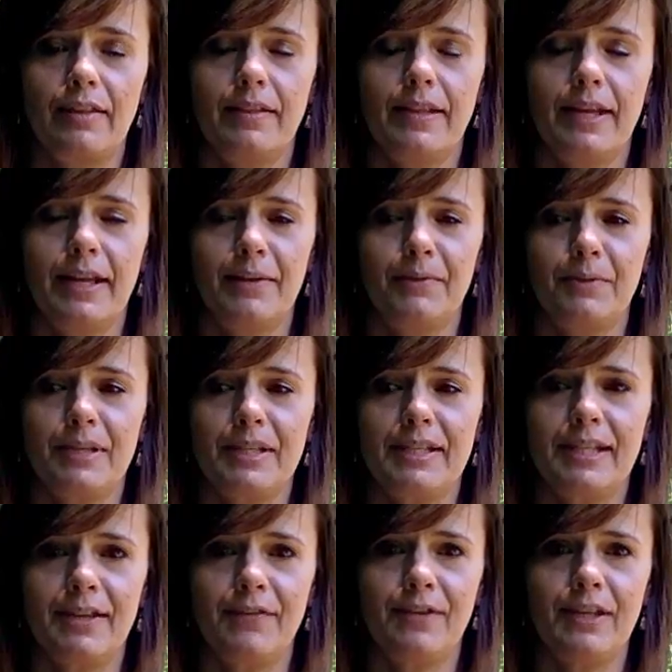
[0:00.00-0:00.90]
They're
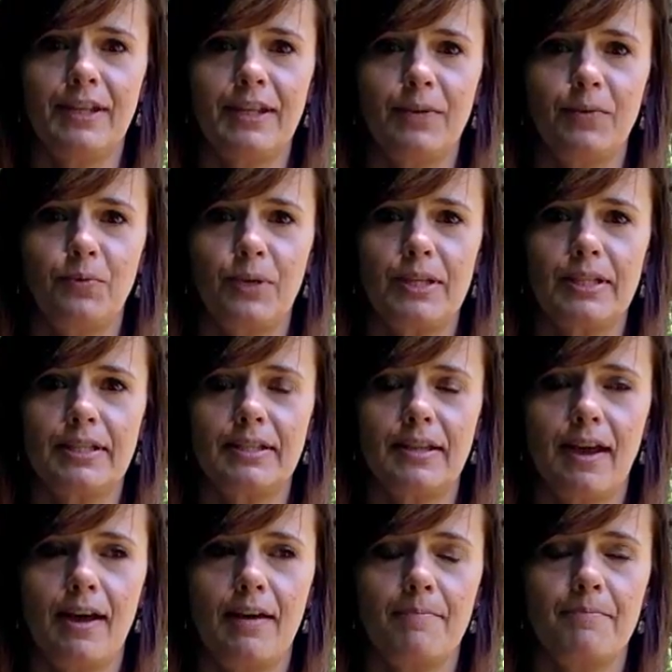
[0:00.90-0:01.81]
receiving their
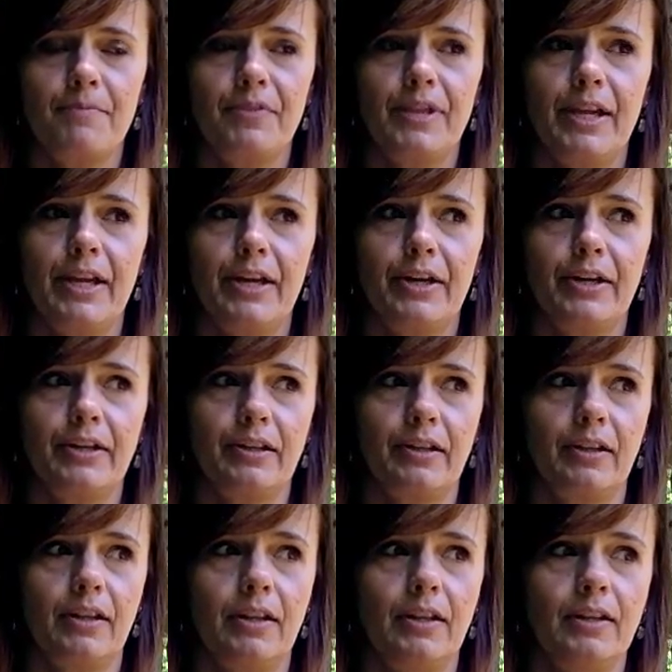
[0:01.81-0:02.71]
wisdom. They're
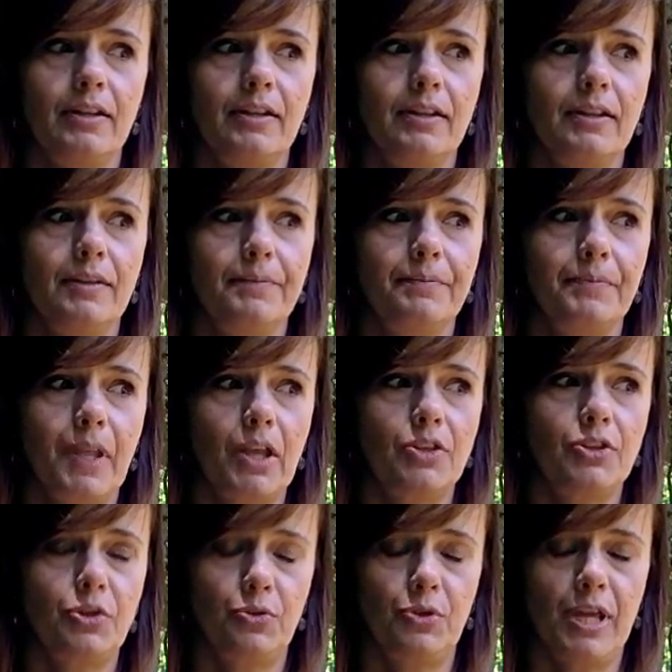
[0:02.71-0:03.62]

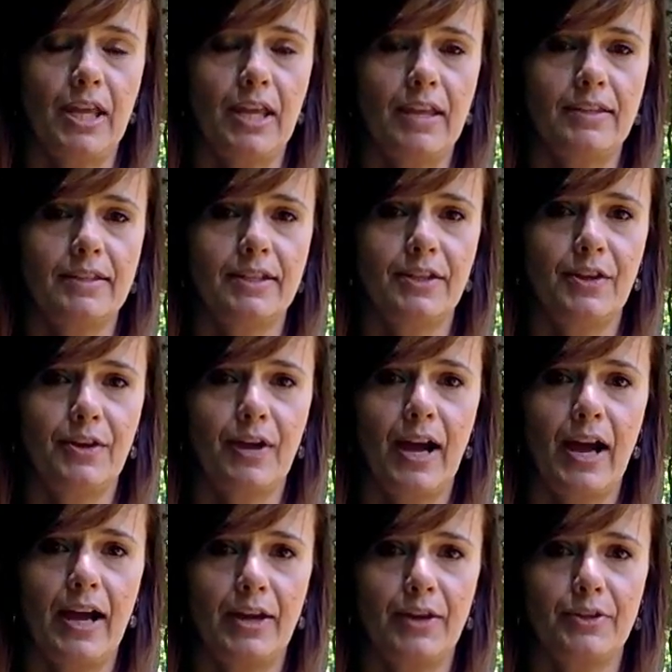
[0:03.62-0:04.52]
tuning into their
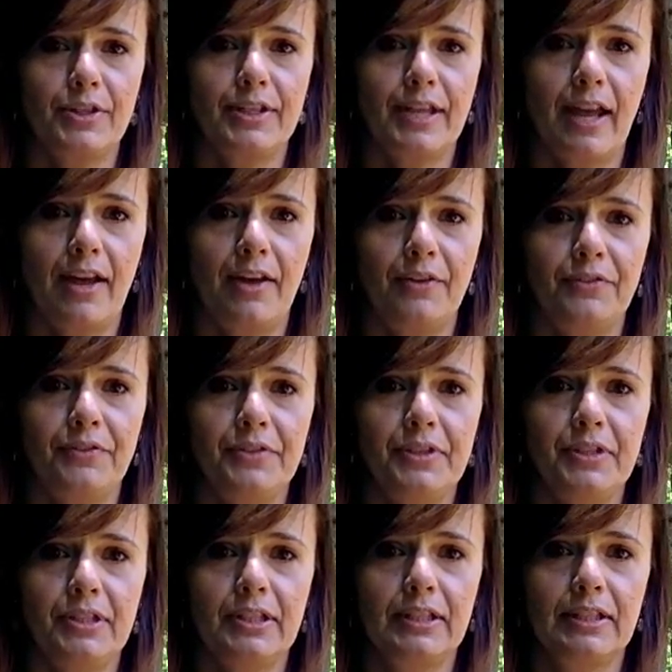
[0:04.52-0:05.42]
higher
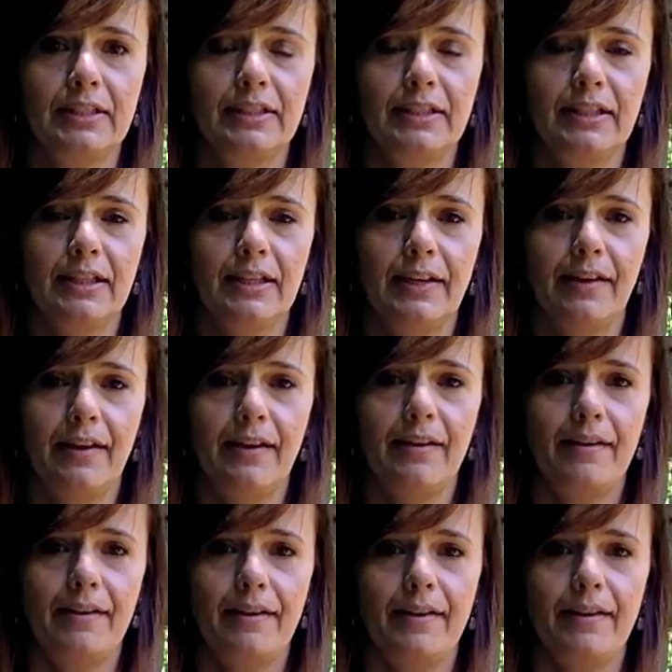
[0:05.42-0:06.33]
selves.
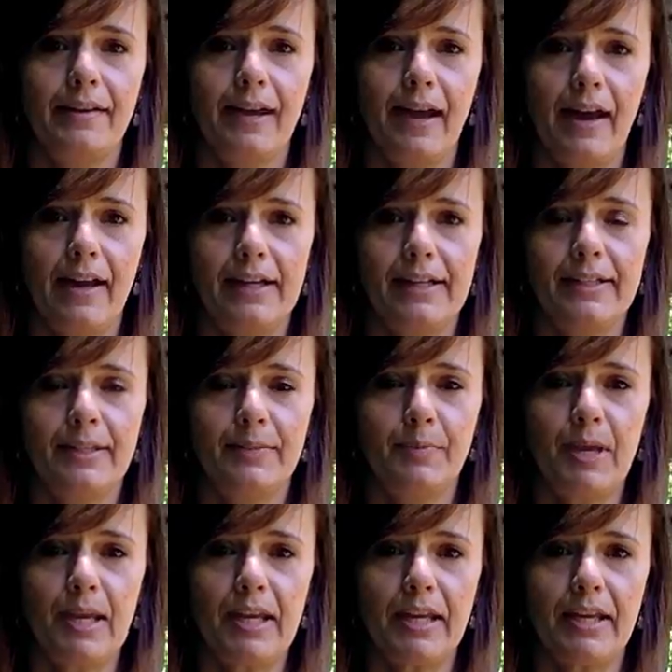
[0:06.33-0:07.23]
God is
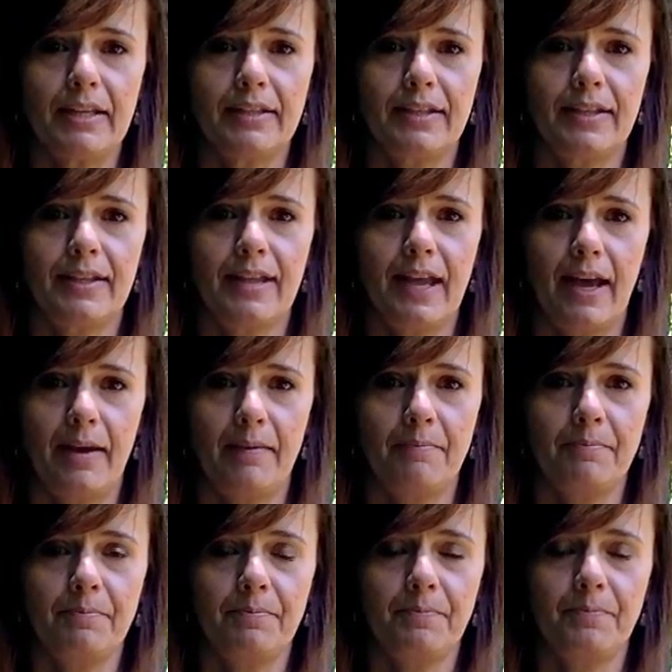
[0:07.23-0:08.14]
speaking to
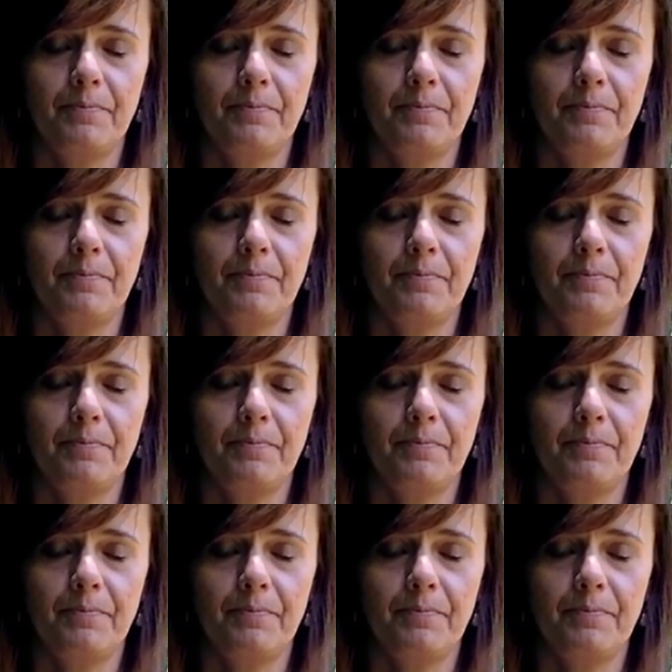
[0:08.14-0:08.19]
them.